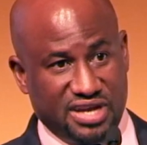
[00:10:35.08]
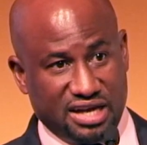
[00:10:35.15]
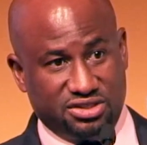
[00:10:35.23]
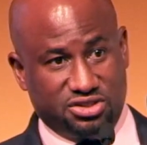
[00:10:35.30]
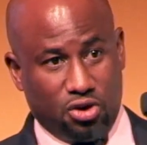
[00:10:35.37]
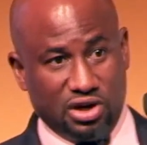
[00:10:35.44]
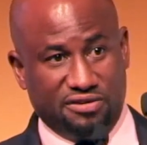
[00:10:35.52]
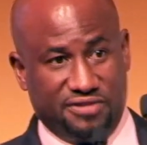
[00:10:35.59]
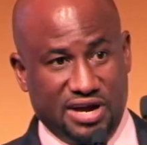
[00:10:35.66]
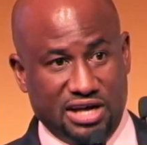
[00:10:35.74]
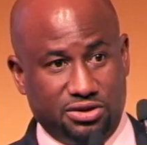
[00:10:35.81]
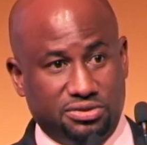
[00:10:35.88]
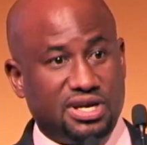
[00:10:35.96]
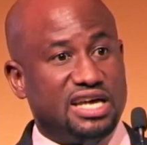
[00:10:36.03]
that dollar
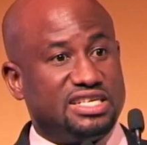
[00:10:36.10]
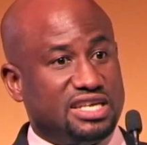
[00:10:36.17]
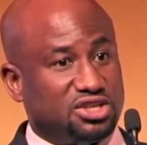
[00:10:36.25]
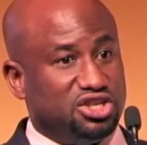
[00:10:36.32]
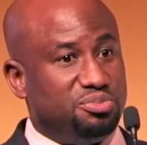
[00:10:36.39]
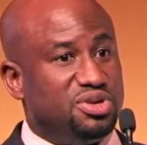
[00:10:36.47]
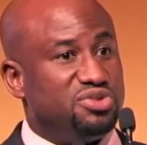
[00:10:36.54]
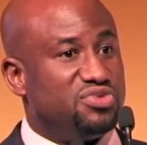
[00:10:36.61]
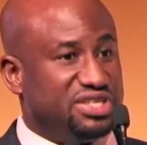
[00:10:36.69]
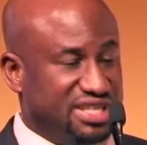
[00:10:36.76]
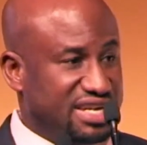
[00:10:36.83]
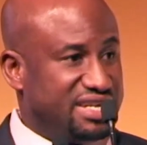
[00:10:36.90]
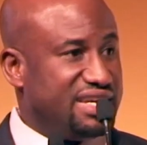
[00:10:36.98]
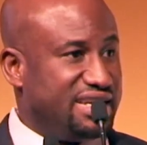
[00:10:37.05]
value has actually been
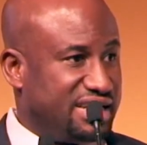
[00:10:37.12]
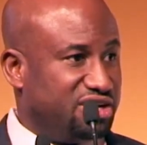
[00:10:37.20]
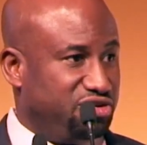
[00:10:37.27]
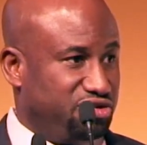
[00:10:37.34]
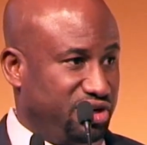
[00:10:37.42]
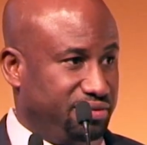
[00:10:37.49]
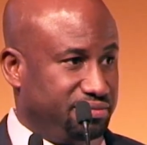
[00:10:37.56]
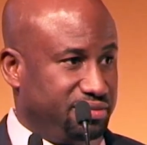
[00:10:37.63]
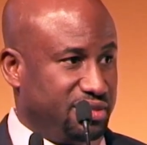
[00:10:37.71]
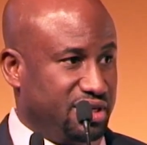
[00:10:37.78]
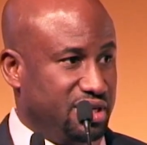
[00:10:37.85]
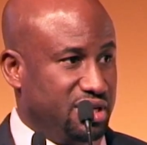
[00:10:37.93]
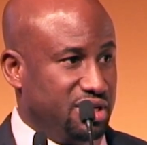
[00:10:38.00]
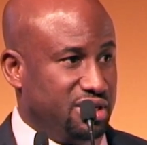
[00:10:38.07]
retained in country.
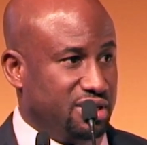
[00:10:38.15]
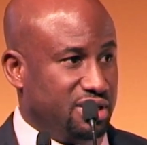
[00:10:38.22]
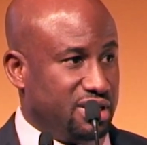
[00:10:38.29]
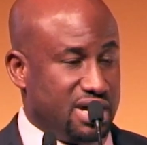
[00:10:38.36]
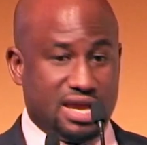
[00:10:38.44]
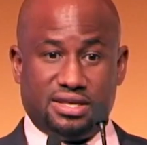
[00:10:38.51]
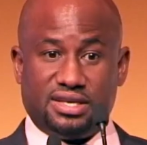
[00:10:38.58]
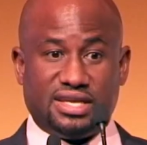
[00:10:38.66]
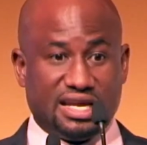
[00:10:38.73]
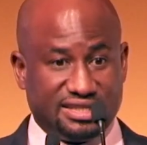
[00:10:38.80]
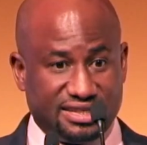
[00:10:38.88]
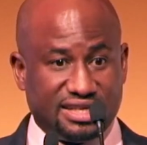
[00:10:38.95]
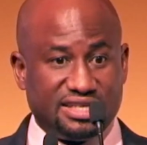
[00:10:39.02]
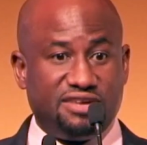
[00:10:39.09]
And I think
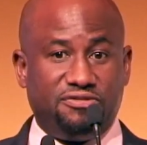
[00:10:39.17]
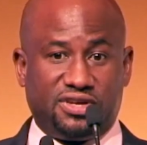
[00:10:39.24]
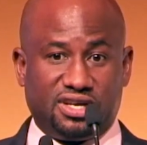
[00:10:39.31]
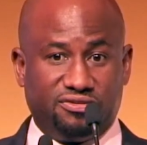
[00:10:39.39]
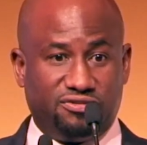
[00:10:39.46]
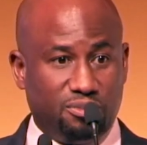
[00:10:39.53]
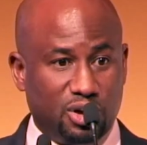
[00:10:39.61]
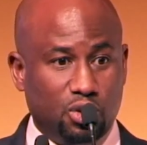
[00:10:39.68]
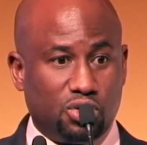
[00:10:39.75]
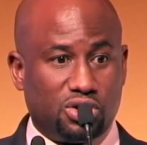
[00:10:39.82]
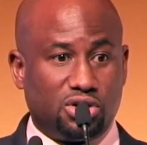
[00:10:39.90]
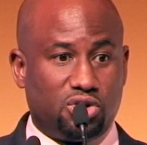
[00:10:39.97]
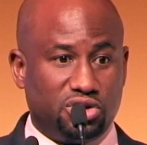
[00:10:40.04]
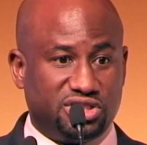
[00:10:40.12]
that's significant from a
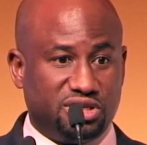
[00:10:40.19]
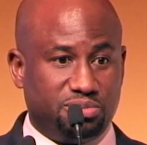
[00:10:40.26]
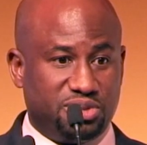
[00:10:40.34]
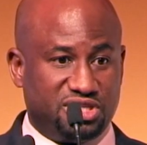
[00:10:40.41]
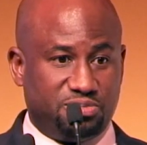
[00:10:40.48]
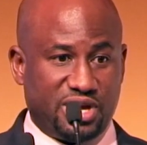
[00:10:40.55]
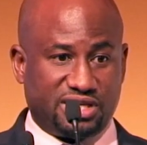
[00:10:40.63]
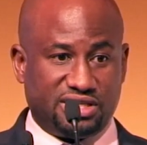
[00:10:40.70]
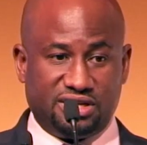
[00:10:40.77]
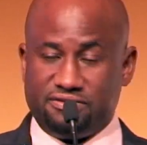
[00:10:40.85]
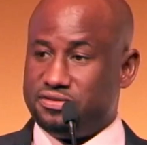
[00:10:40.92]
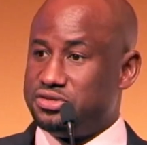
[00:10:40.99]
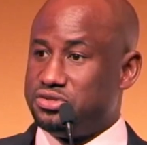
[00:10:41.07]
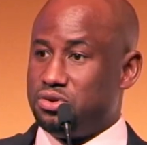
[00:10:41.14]
local content
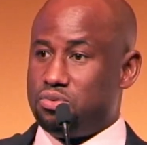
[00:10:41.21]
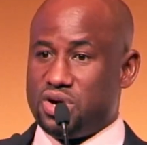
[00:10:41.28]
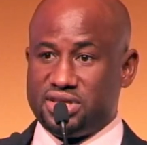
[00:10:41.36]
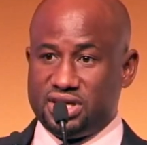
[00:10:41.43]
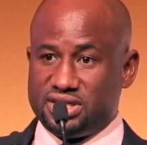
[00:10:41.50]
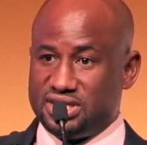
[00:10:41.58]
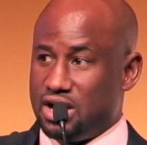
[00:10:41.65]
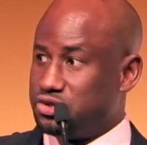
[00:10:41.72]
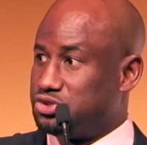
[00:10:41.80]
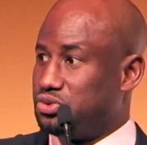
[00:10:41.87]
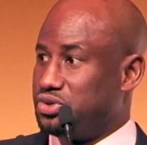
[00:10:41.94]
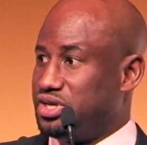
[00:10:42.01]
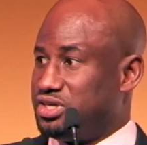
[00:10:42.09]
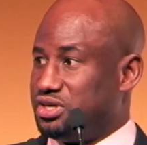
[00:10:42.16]
perspective. So whether it's
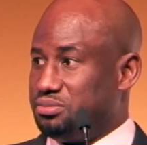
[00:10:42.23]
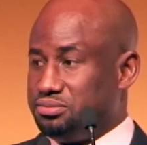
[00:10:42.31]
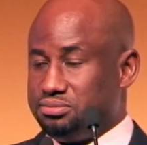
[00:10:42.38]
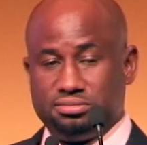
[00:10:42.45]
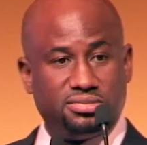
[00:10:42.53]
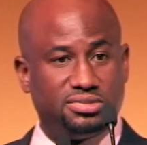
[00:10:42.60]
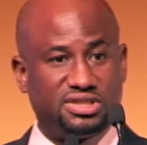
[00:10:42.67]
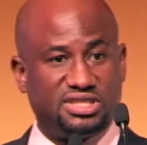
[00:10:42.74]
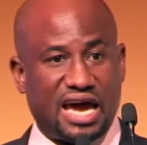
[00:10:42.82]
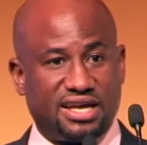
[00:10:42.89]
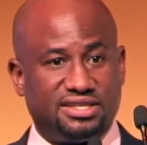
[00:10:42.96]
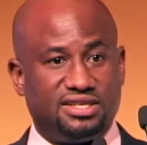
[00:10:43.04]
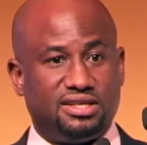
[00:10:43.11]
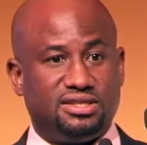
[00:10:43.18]
household income,
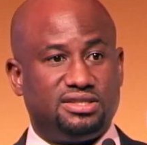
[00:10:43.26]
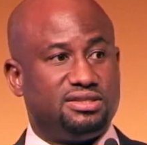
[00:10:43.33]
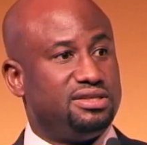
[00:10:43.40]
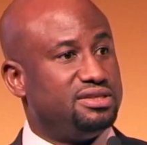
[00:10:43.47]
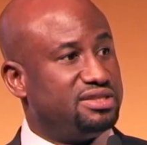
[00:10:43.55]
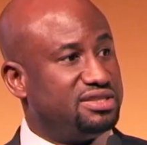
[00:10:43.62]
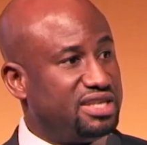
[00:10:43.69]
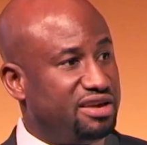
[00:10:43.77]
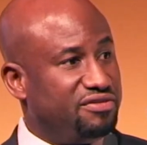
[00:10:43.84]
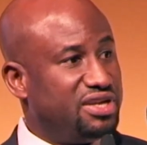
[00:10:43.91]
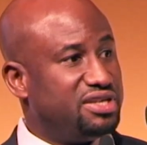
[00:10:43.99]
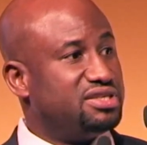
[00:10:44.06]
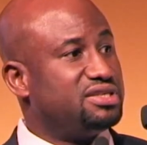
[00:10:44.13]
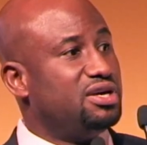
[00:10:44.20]
taxes,
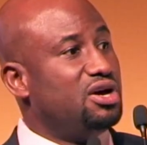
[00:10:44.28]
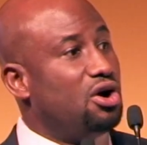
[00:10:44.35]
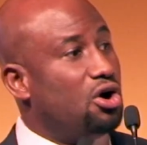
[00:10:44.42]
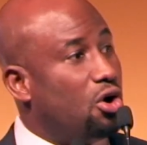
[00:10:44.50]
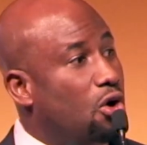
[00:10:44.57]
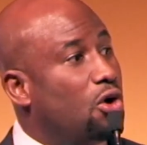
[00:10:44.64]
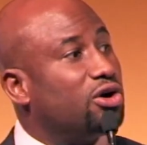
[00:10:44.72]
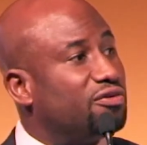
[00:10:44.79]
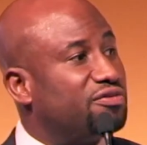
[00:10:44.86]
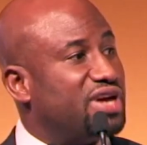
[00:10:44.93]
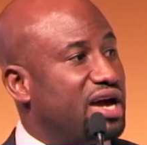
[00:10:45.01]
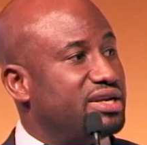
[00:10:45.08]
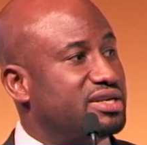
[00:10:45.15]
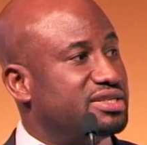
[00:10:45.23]
savings, all of
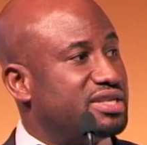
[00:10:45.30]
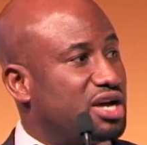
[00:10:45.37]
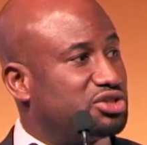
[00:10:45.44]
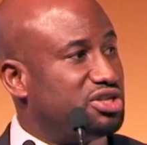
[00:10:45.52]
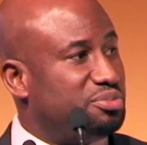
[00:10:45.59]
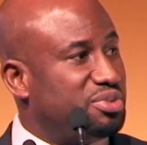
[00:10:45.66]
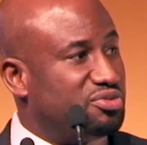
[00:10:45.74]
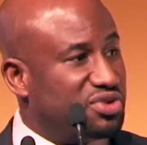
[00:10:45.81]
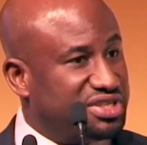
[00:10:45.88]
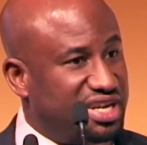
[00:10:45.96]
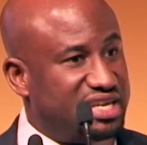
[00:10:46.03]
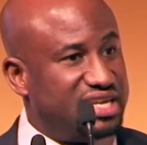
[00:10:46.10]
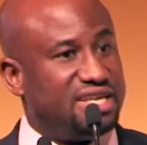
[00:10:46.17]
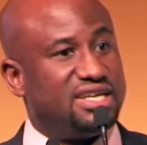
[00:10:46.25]
that is actually been
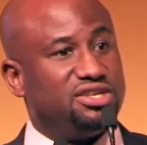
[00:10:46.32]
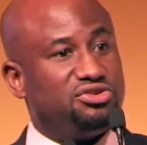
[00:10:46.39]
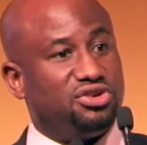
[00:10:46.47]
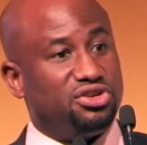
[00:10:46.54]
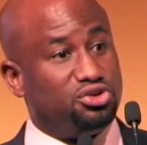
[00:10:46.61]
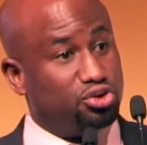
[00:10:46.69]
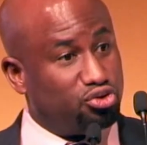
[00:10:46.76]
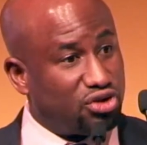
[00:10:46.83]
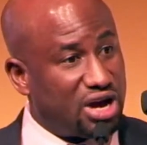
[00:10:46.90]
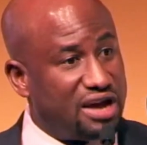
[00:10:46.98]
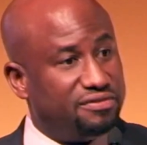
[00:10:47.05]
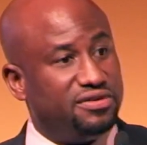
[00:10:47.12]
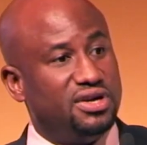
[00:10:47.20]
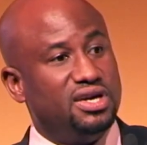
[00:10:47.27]
retained in country to
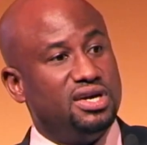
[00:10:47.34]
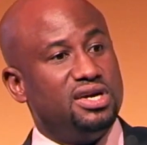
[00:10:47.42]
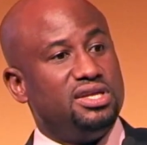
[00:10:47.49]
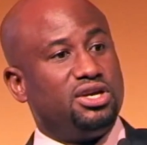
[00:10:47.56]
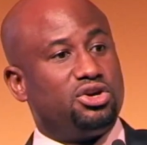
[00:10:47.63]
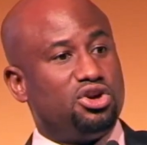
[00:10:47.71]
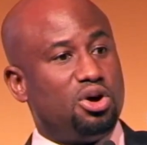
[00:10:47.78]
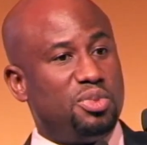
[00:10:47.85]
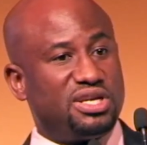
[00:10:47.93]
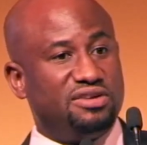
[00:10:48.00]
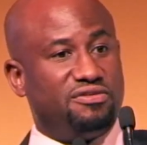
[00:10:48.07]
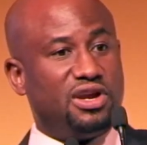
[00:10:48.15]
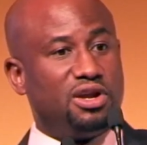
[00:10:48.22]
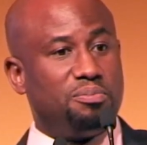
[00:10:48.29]
drive economic
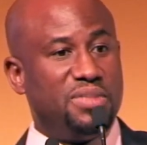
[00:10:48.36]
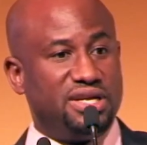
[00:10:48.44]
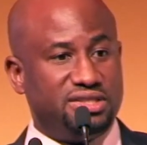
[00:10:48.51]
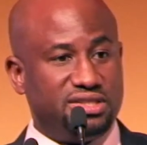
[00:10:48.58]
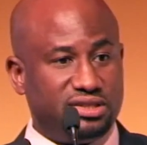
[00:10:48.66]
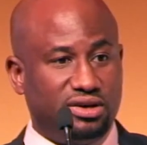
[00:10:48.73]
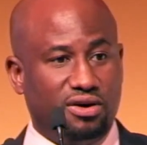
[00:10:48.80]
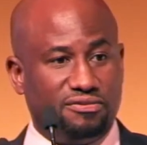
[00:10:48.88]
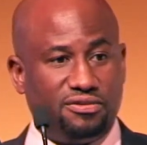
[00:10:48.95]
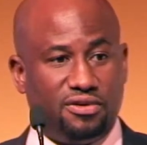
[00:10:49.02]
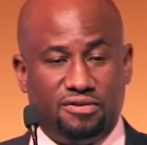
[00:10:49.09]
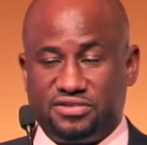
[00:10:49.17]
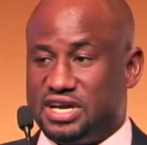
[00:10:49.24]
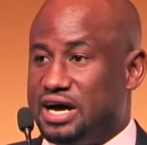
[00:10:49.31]
development
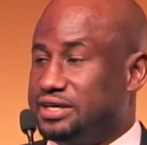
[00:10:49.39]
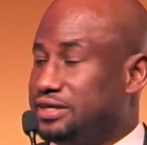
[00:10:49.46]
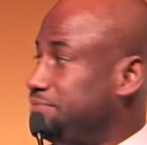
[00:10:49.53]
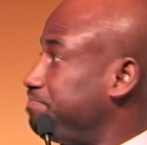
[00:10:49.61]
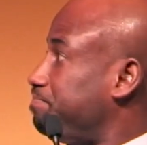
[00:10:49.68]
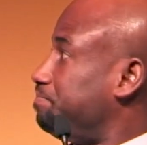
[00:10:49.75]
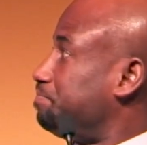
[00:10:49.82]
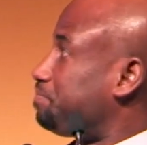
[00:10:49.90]
of Ghana.